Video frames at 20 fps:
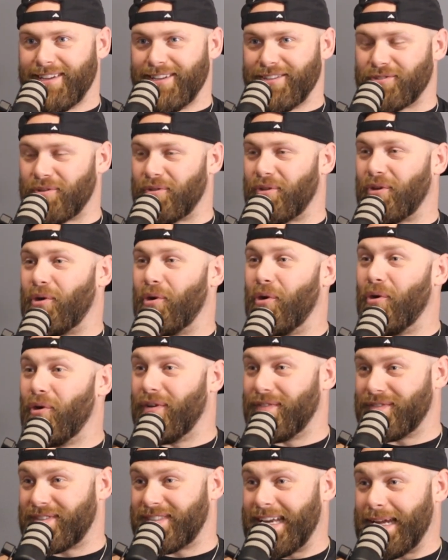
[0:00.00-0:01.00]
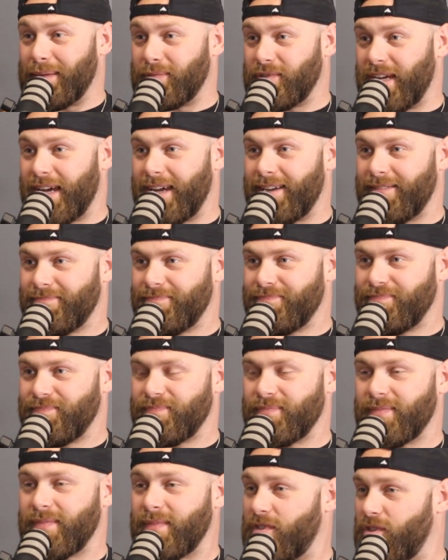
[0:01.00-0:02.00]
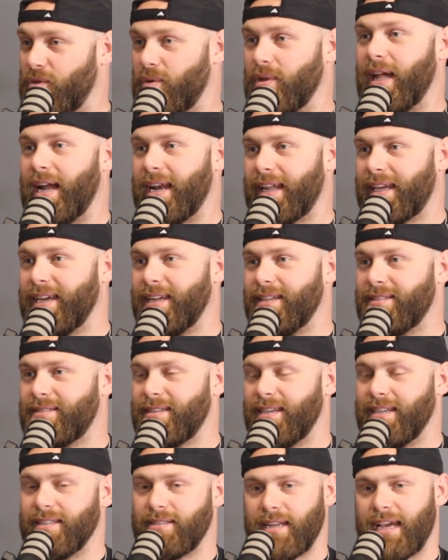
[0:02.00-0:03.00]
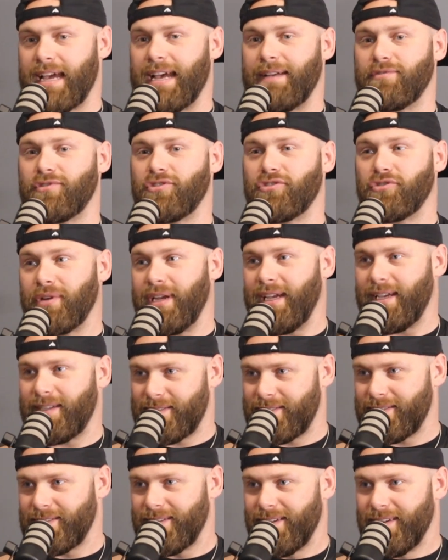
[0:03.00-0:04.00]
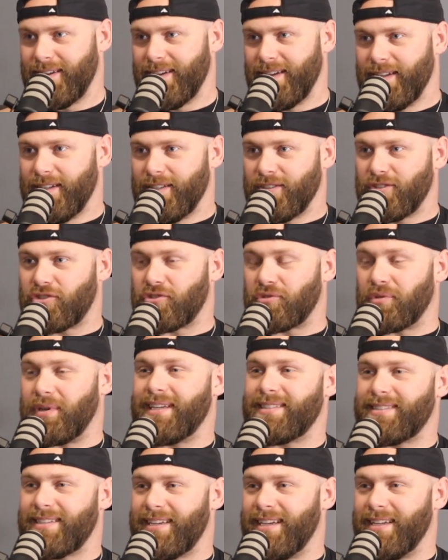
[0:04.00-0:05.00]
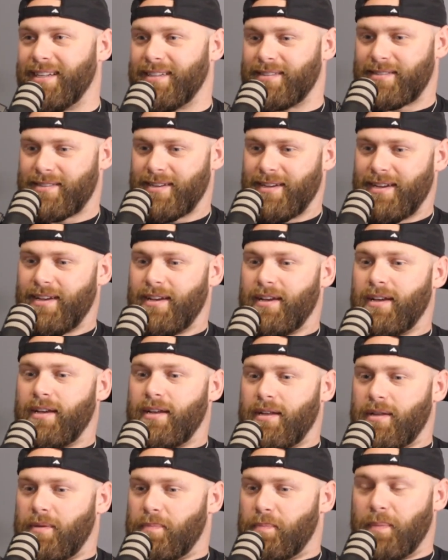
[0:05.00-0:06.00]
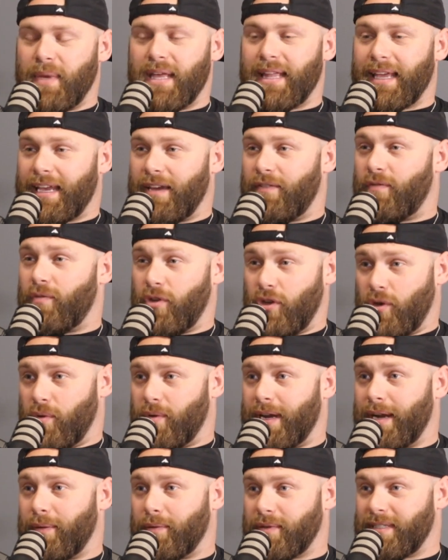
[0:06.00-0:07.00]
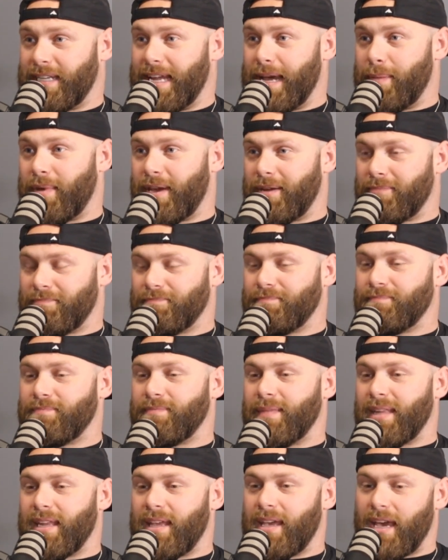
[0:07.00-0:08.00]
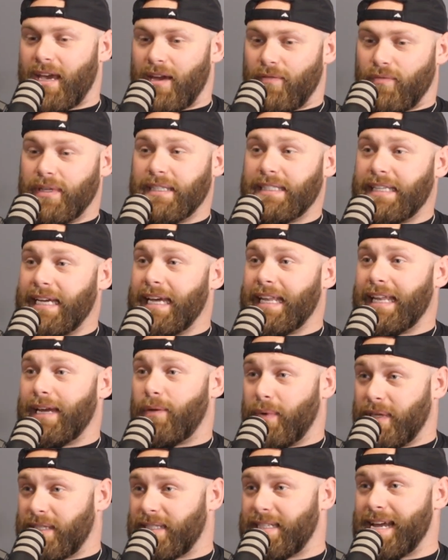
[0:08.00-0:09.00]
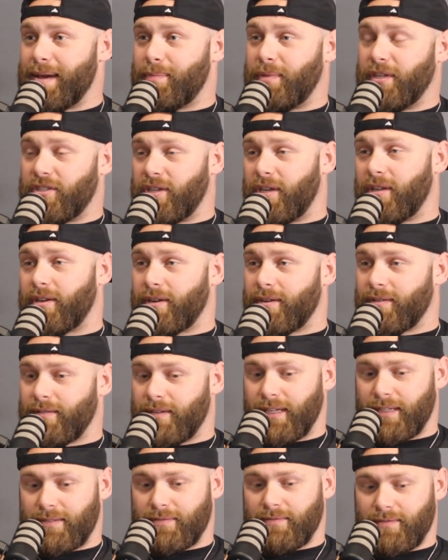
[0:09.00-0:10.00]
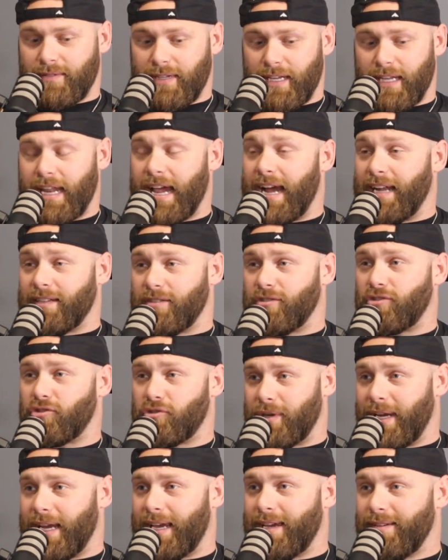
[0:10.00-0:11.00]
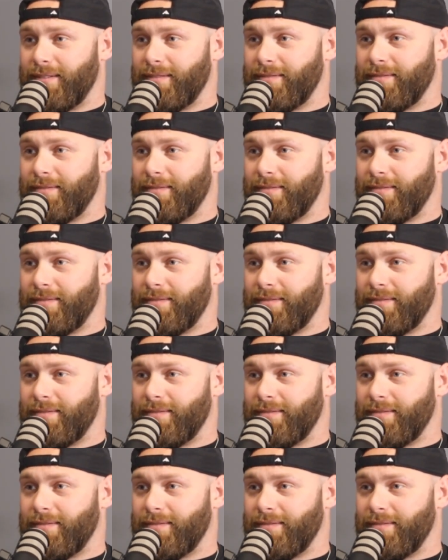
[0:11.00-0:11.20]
So the goal of Snapchat to a lot of kids is to have streaks. Streaks is me, like if you and I were snapping. Every day that we snap each other, it adds a streak.